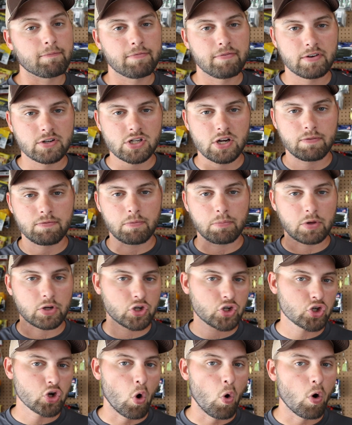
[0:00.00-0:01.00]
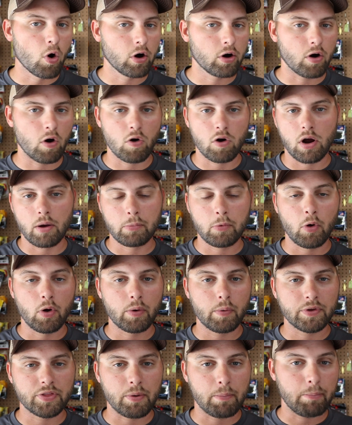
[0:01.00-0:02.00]
fishing from the shore or I'm
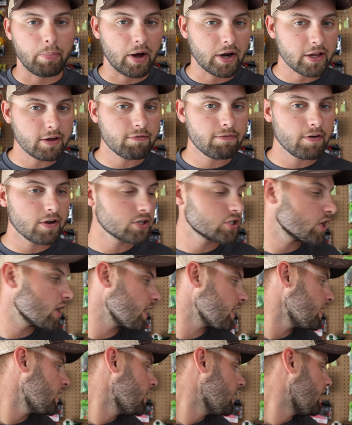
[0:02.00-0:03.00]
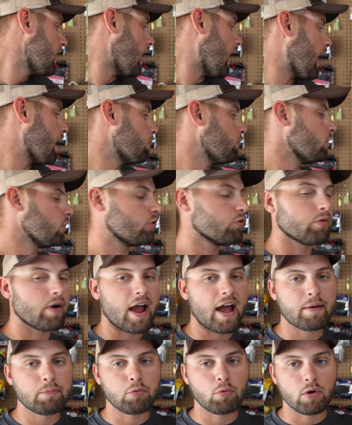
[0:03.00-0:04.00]
going with a buddy fishing, I will
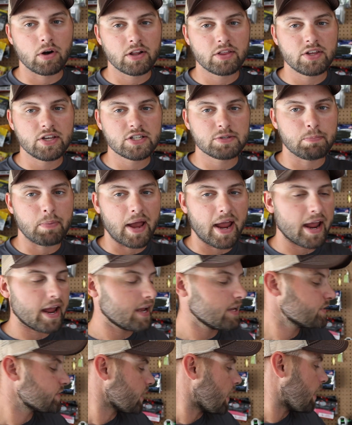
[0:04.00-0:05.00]
grab one of these bags,